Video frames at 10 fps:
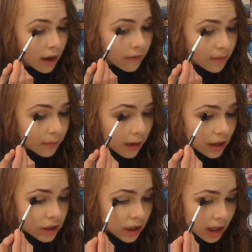of the
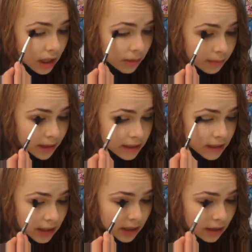brush and blend
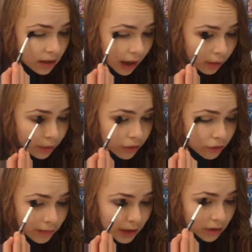it out
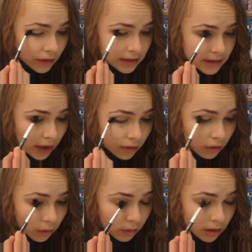through my crease and
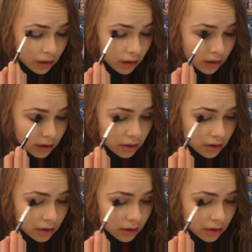outer corner.